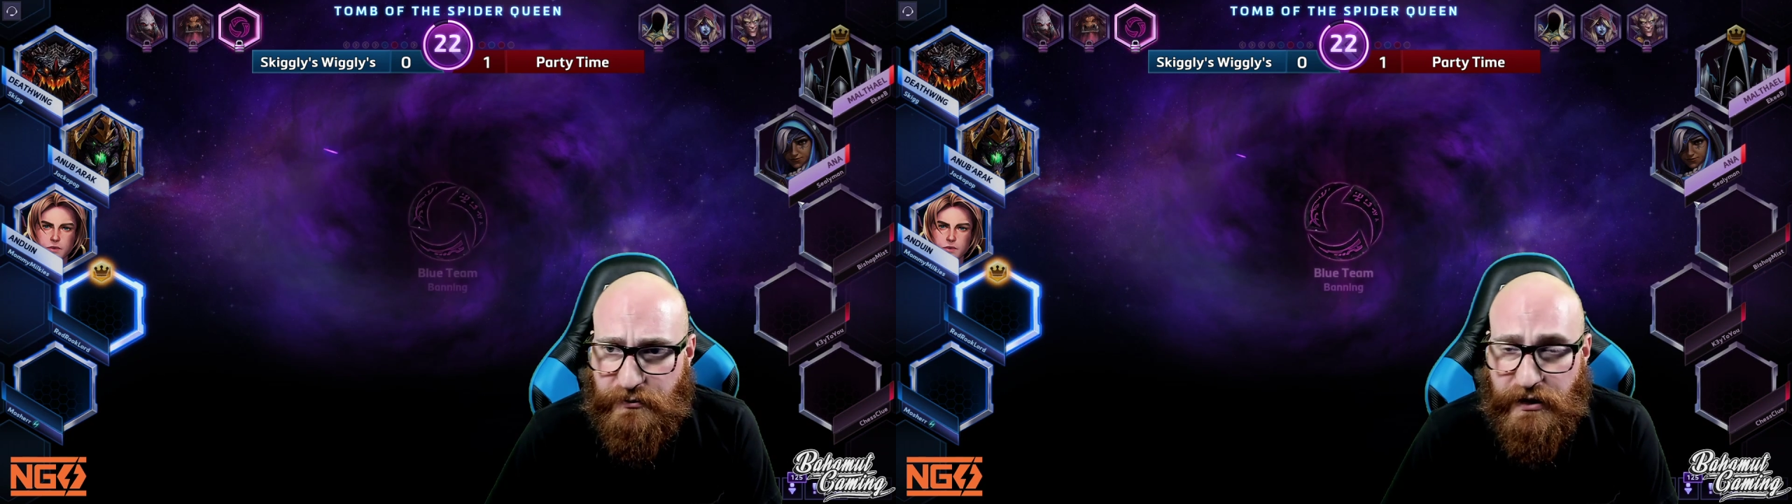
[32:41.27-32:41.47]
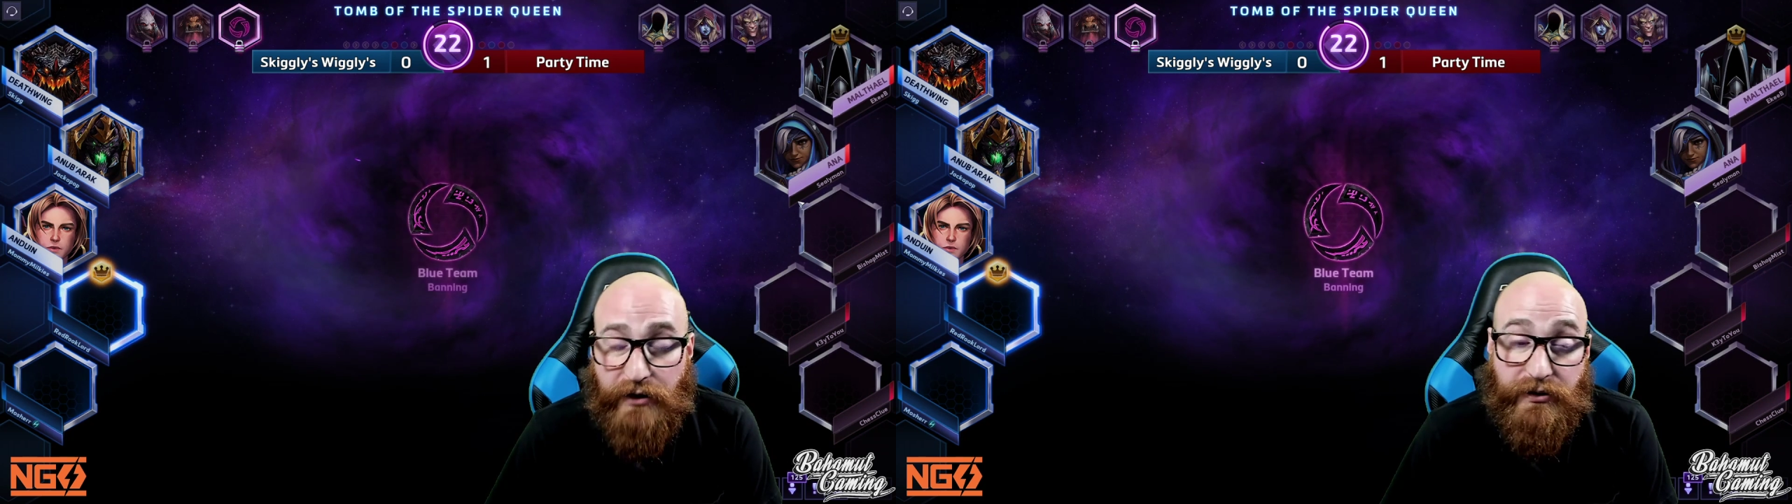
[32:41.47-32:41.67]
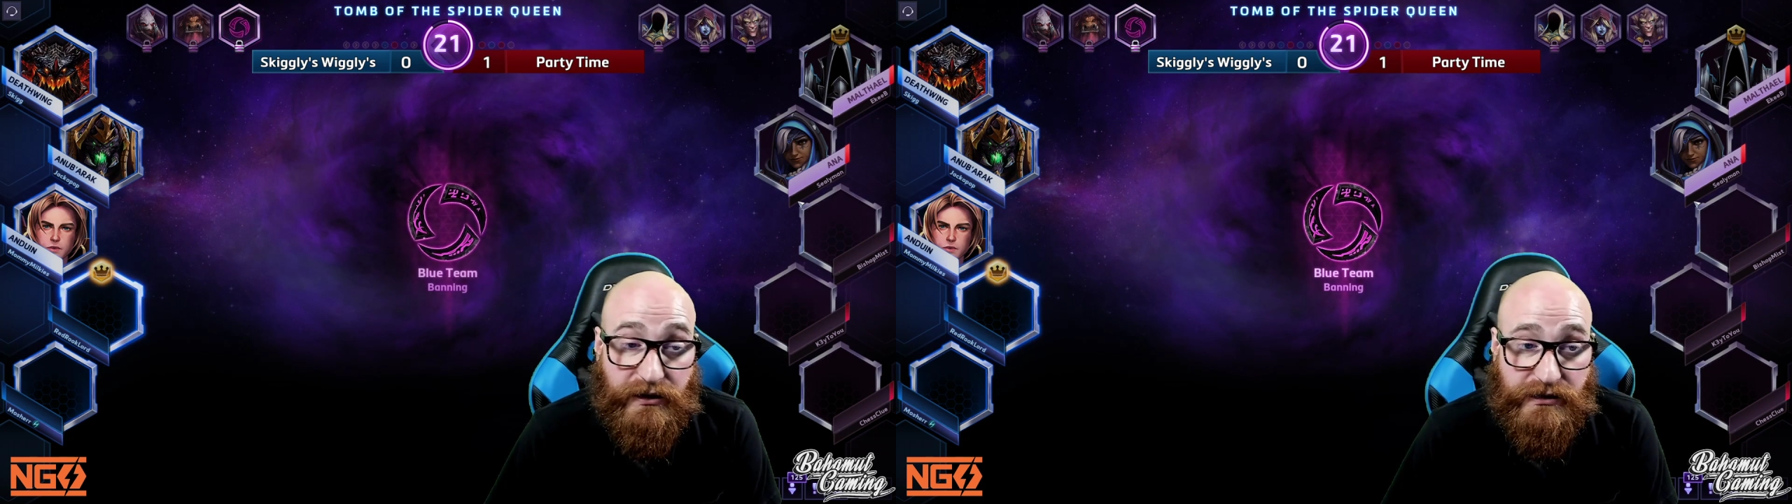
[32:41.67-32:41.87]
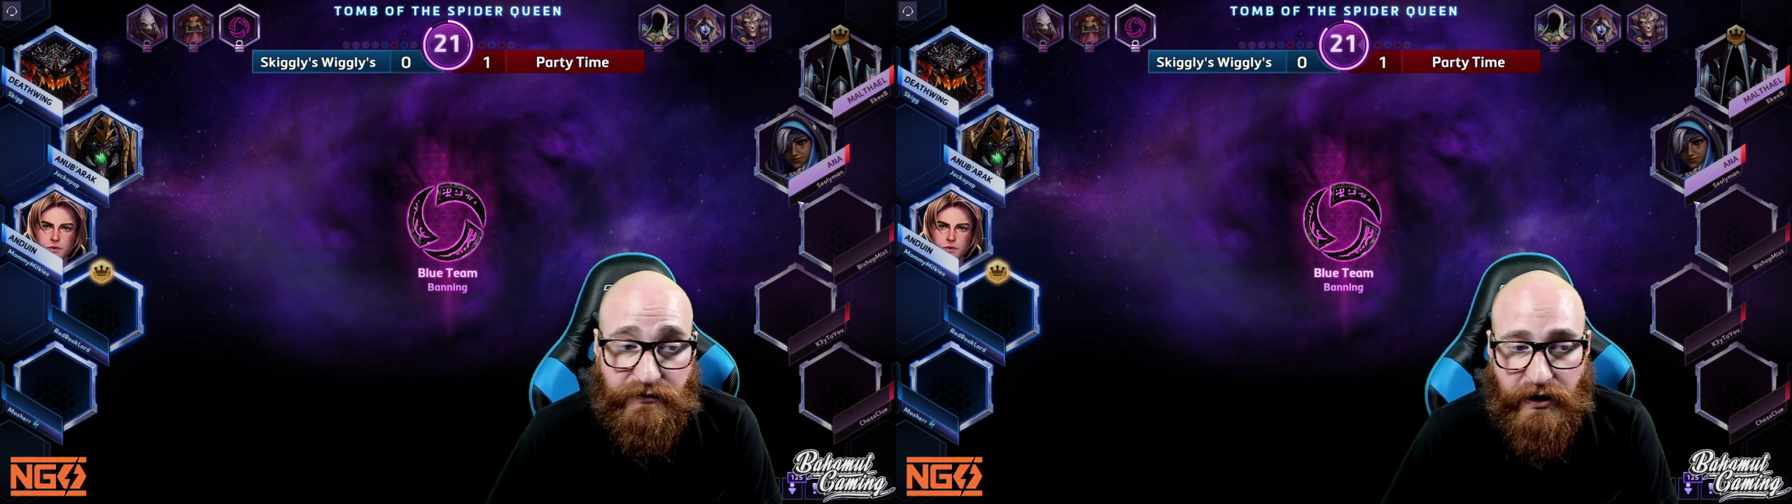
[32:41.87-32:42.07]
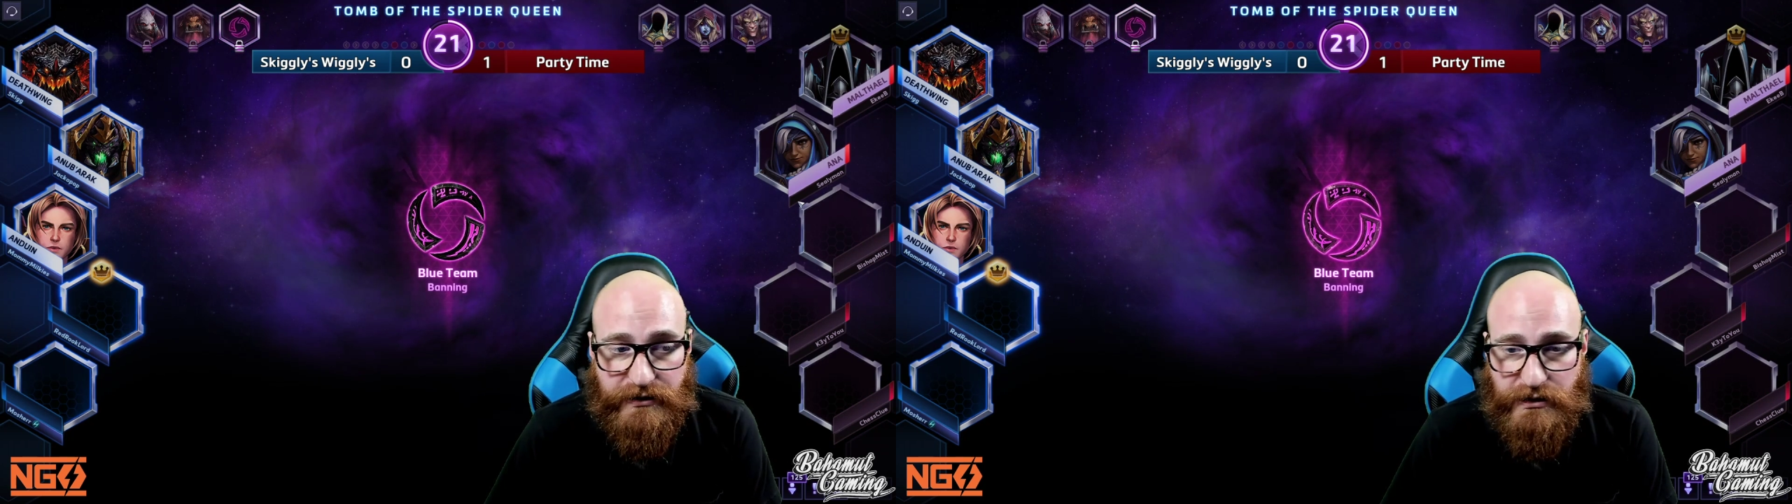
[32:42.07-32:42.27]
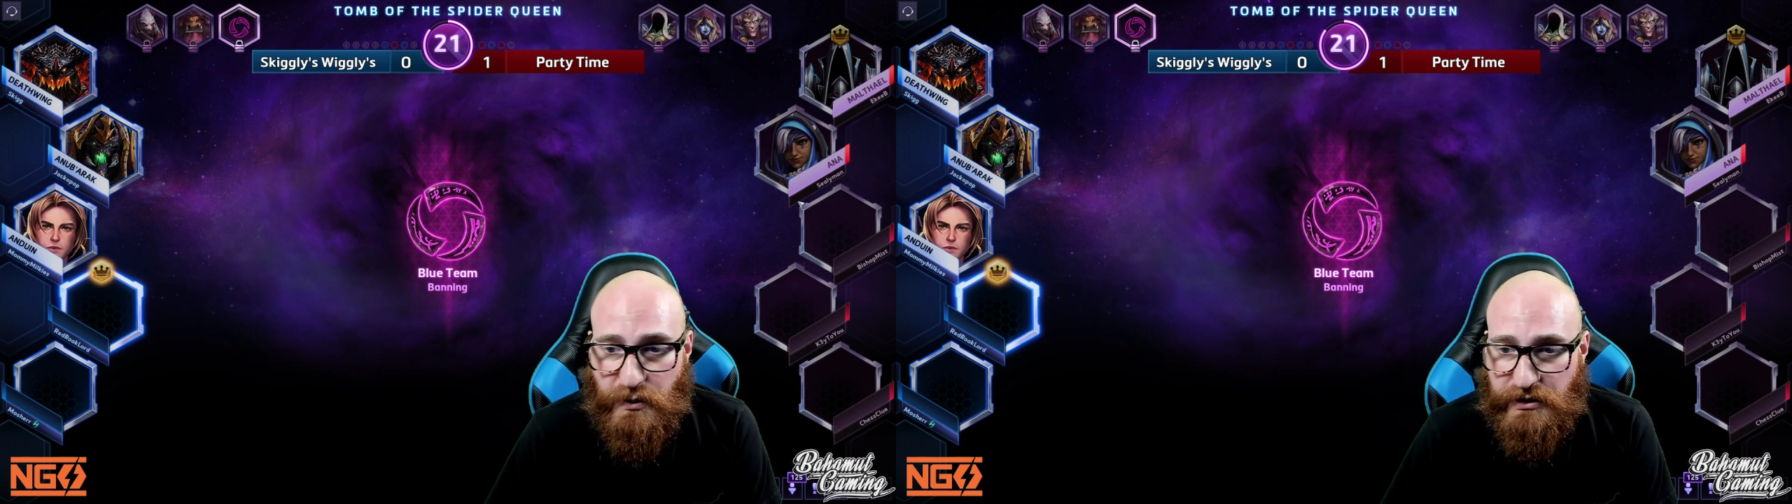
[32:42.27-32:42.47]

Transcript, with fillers: We got rid of the Sylvanas as well